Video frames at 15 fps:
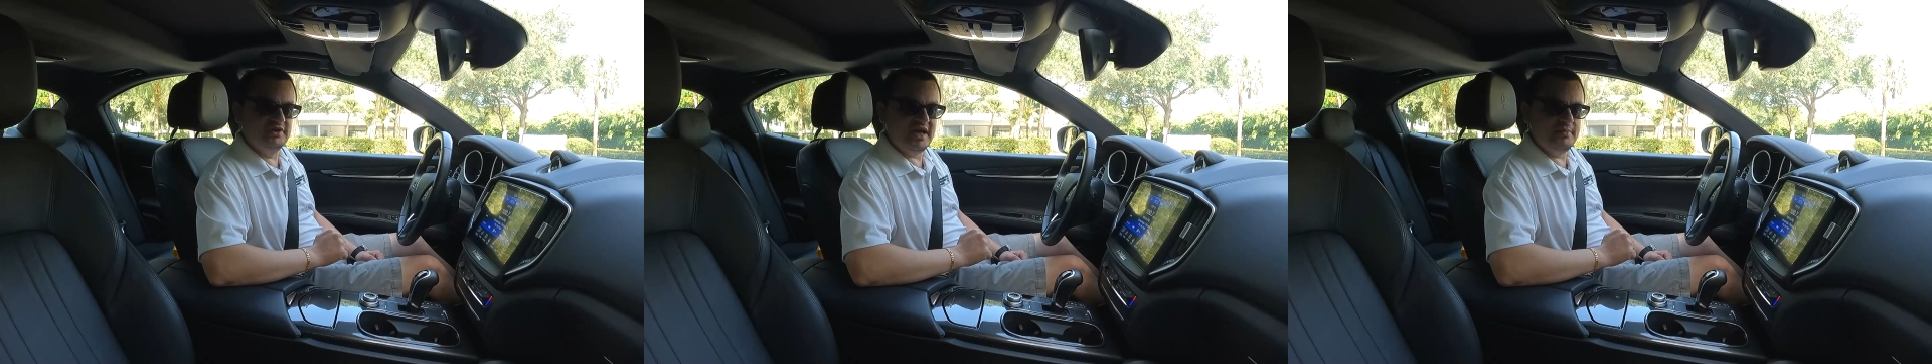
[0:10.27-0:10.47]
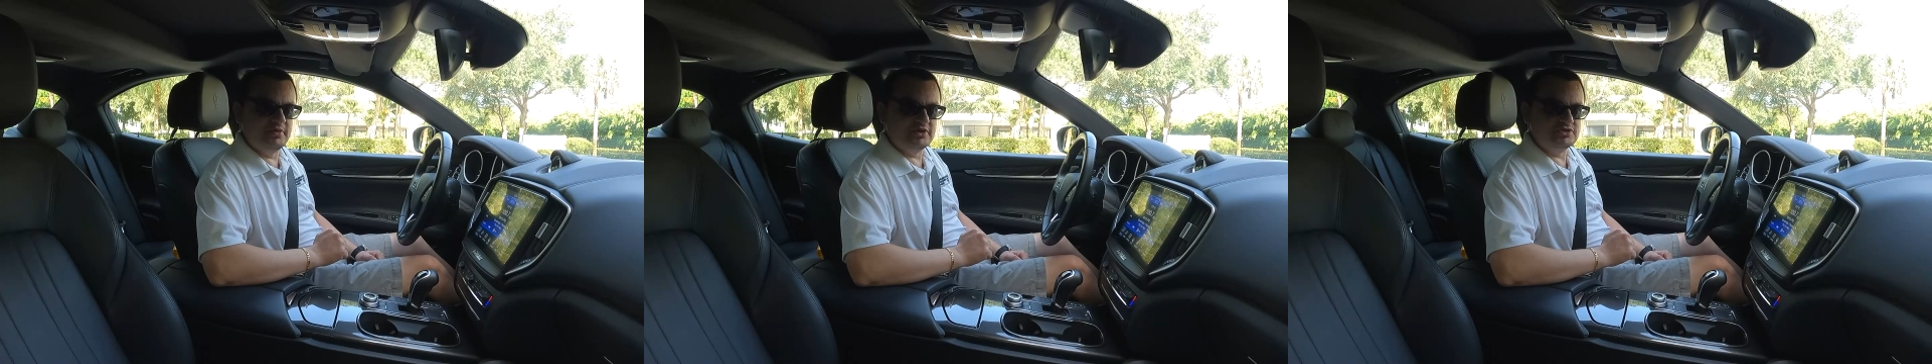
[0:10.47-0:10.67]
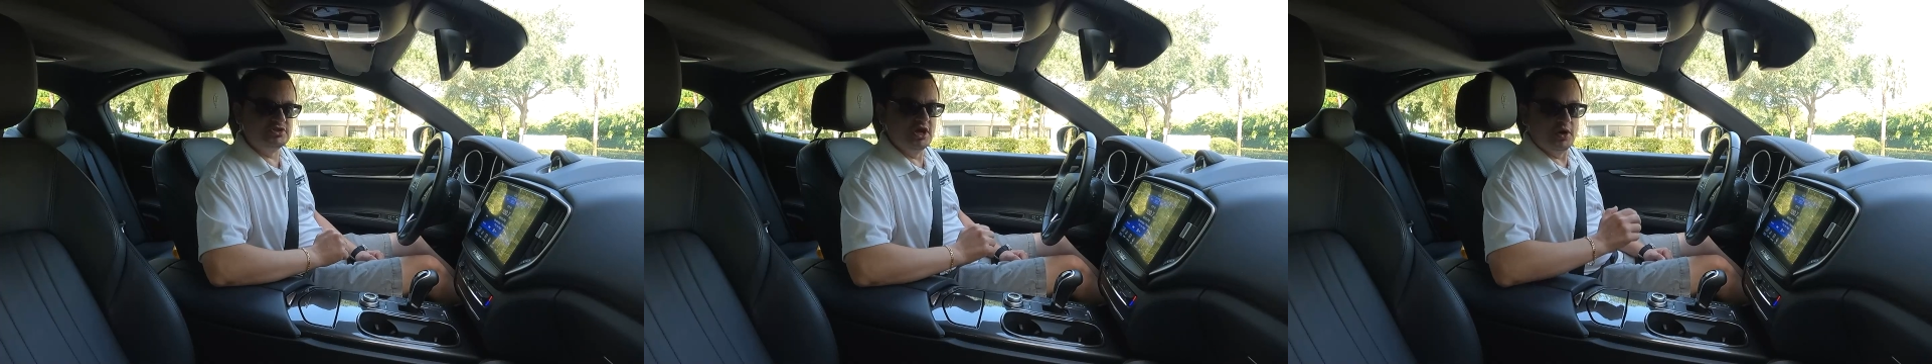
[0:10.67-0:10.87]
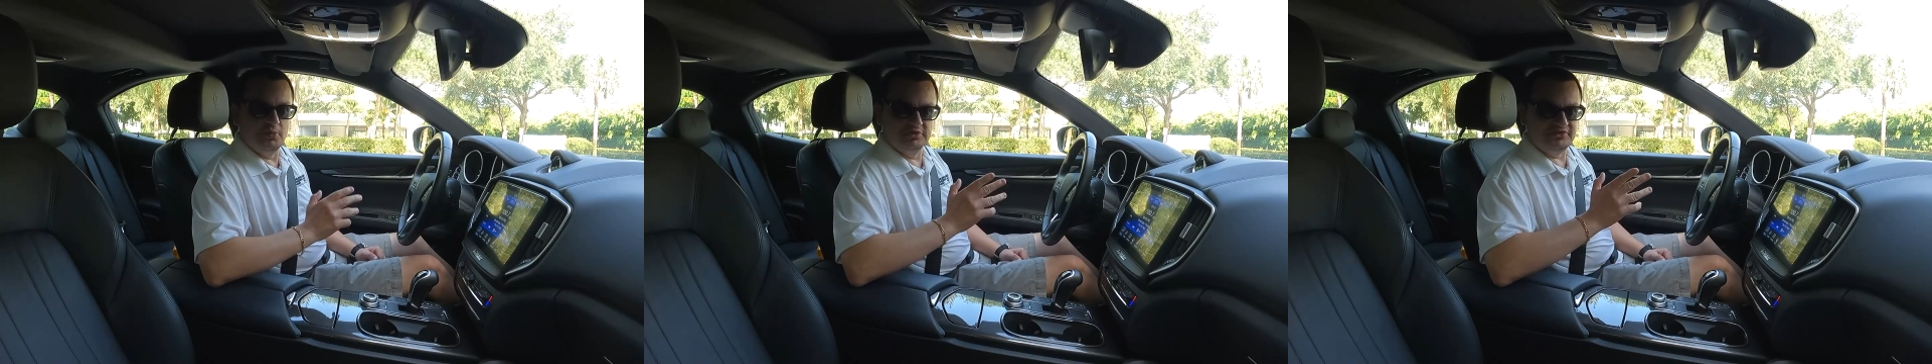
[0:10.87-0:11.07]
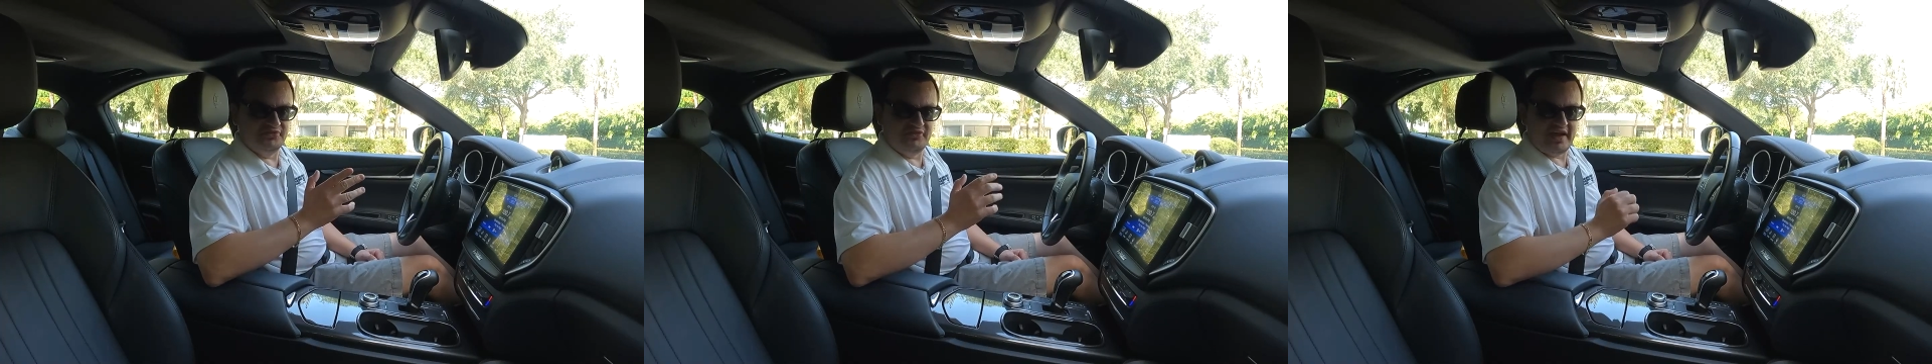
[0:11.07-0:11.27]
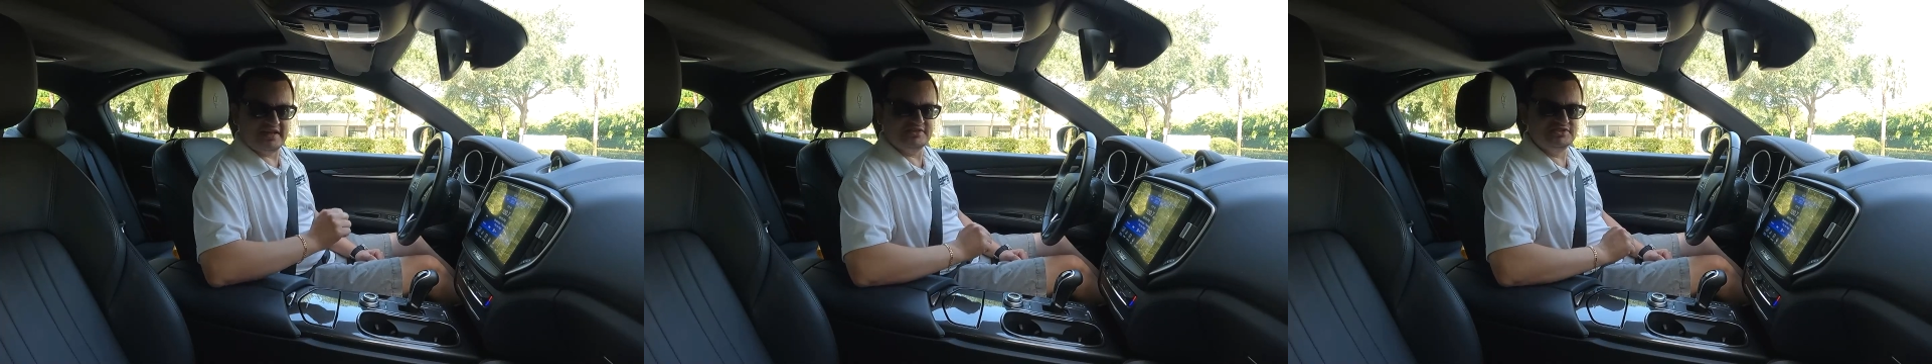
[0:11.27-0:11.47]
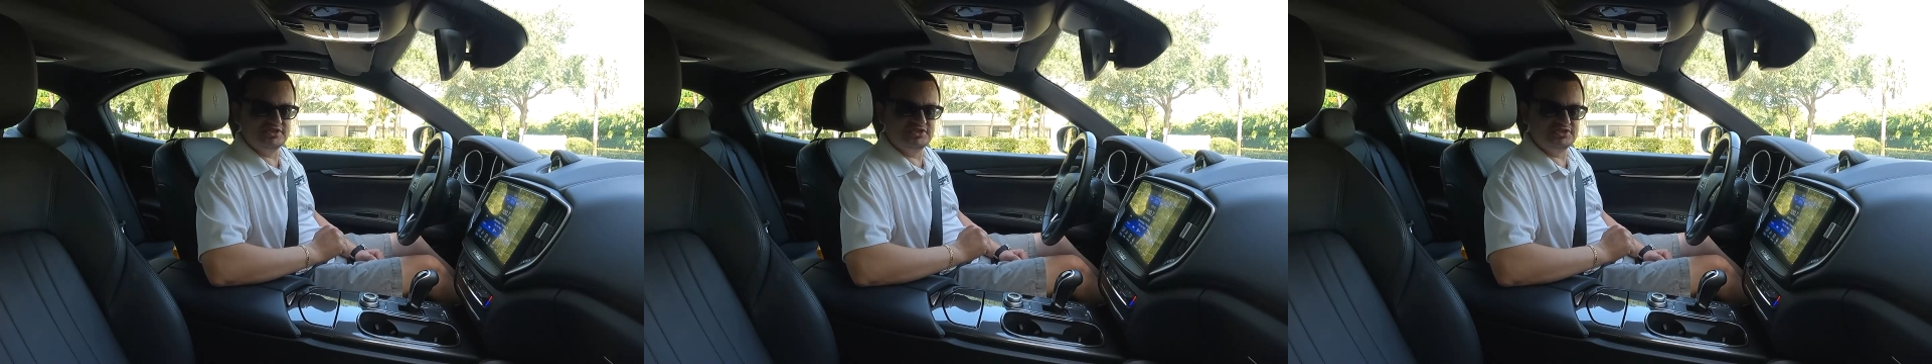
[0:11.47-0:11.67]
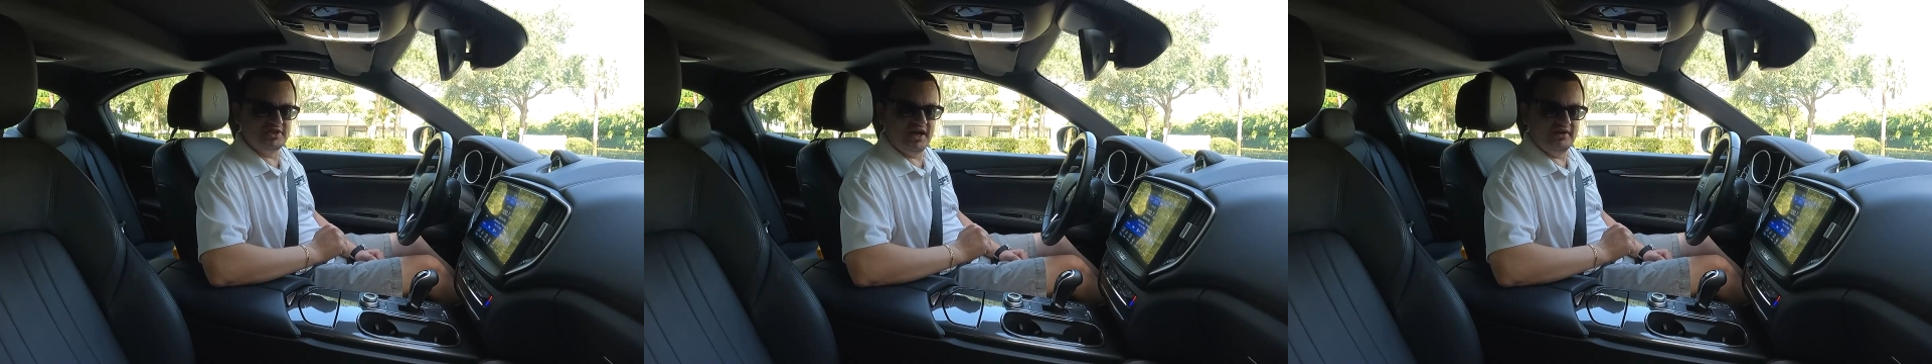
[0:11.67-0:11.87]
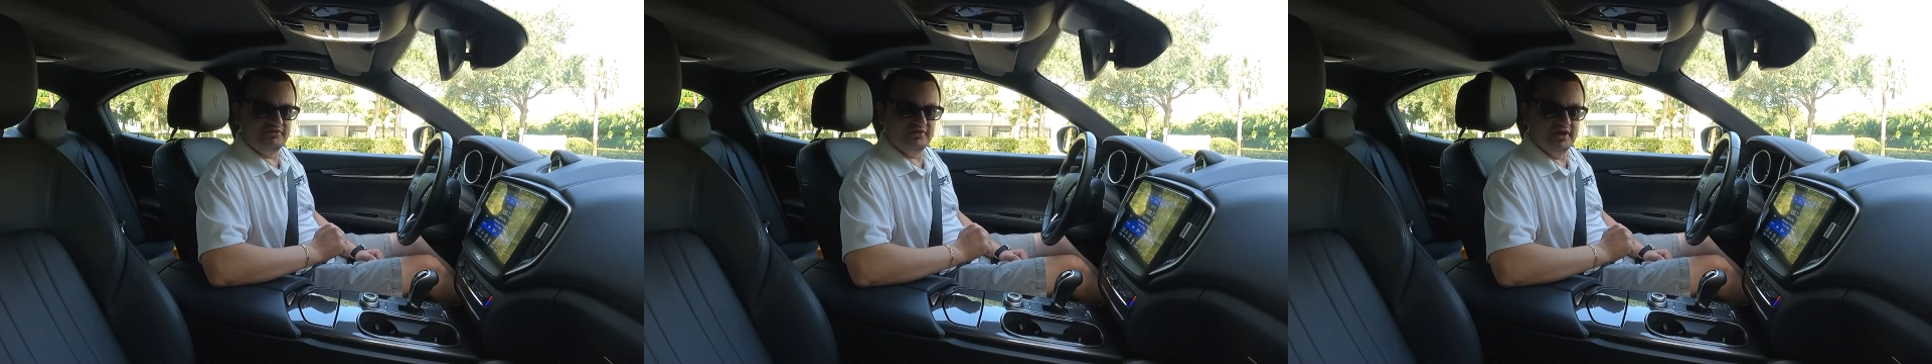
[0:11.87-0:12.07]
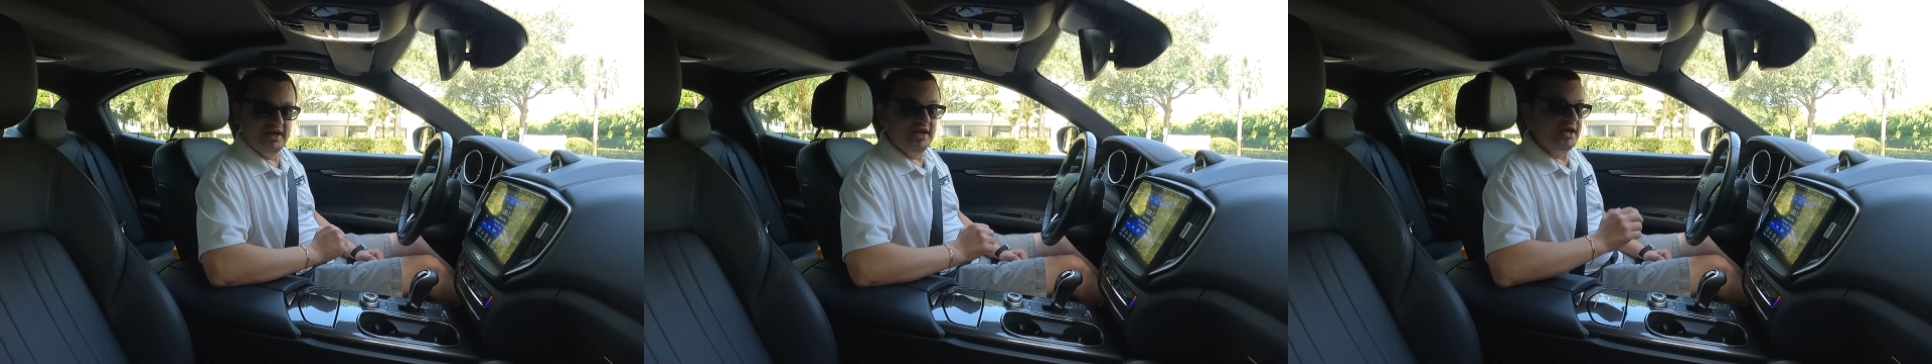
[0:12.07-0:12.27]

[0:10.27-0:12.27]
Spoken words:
neighbors with fancy stuff?